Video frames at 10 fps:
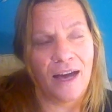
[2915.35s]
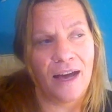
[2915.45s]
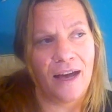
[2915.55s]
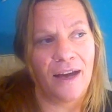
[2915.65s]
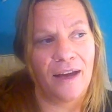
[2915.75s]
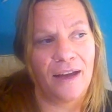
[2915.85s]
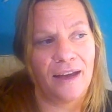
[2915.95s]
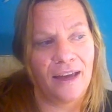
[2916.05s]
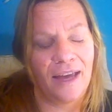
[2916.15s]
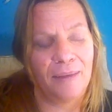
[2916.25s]
Uh,
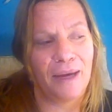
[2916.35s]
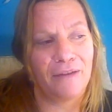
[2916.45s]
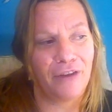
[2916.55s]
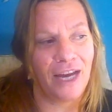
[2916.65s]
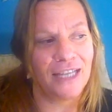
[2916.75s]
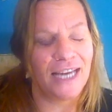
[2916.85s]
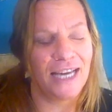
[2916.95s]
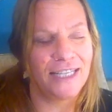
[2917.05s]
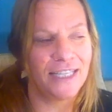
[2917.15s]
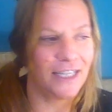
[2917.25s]
And my friend
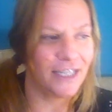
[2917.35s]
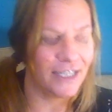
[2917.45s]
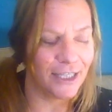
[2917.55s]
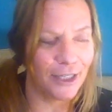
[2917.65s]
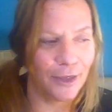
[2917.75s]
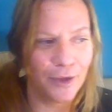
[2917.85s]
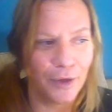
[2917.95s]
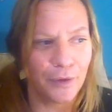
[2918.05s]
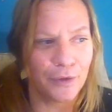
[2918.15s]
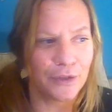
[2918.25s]
had to, you know,
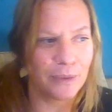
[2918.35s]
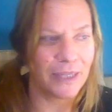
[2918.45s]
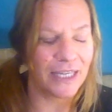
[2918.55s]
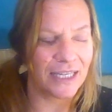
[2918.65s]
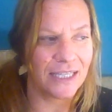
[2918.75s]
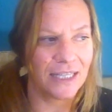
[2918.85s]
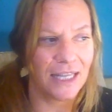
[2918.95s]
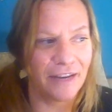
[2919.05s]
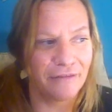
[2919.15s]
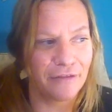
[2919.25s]
go through some things in
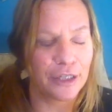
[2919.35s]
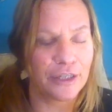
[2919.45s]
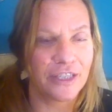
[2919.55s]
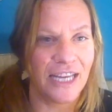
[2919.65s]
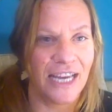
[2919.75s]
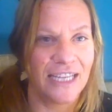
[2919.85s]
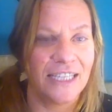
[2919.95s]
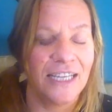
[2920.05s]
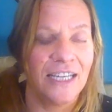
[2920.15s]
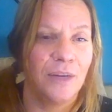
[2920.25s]
life first.
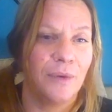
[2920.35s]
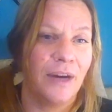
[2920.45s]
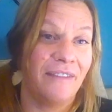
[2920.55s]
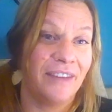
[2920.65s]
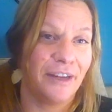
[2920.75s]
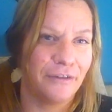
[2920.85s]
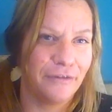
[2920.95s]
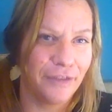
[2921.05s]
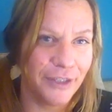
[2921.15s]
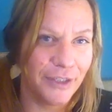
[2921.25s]
And we're having our
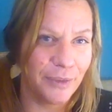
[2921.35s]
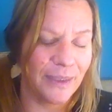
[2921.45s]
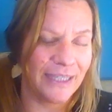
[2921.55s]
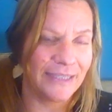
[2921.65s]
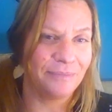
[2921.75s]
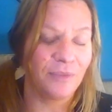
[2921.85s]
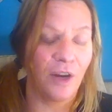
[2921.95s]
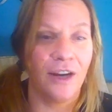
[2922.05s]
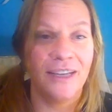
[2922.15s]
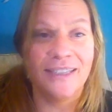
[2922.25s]
first one
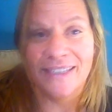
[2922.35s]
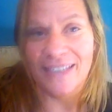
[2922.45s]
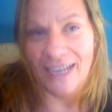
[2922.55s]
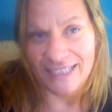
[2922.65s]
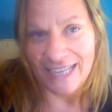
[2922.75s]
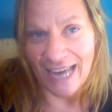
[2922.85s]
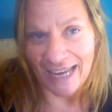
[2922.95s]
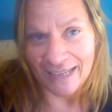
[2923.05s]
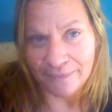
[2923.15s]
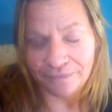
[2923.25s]
on
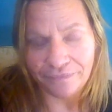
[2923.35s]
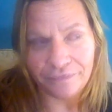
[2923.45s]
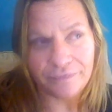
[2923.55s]
Sunday.